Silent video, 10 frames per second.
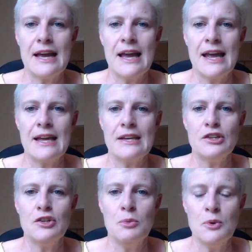And
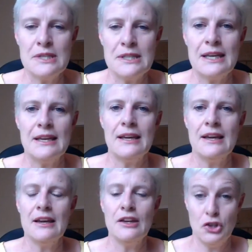you will see,
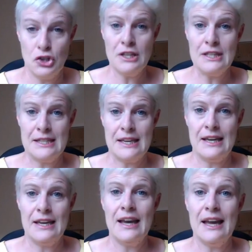you should
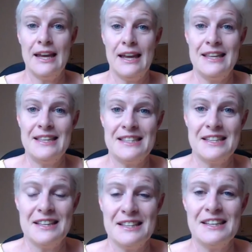see an
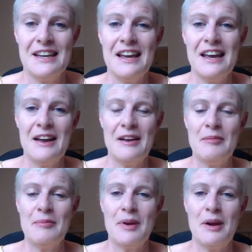instant
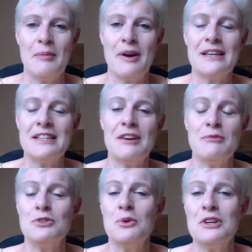uprise. I
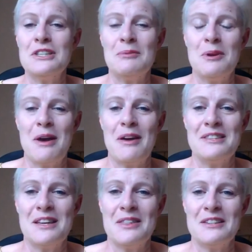was talking to somebody about
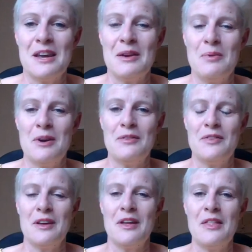this the other day, one of
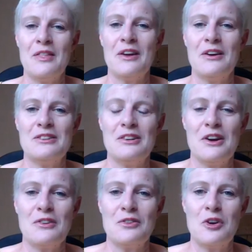the girls in
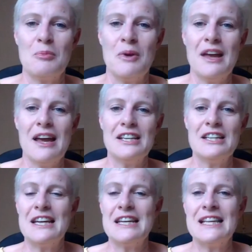our group, and she
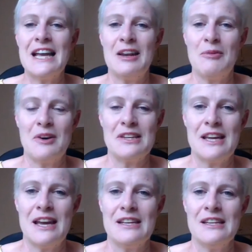did exactly what I
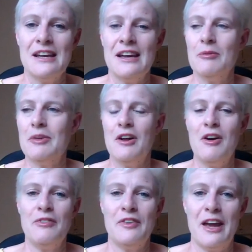said, and within
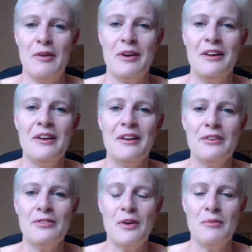half an hour,
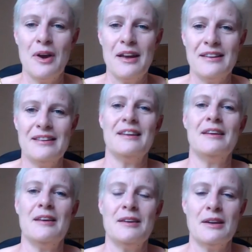the phone went
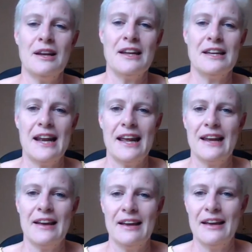clickety
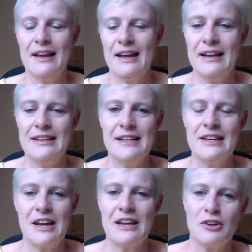click,
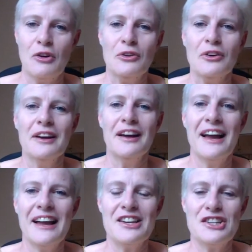ding dang dong,
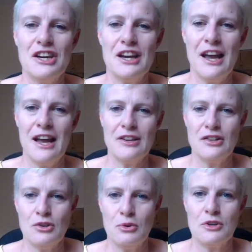and she had
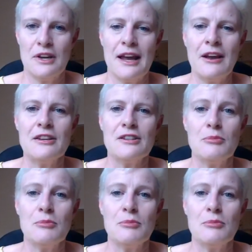sold an item.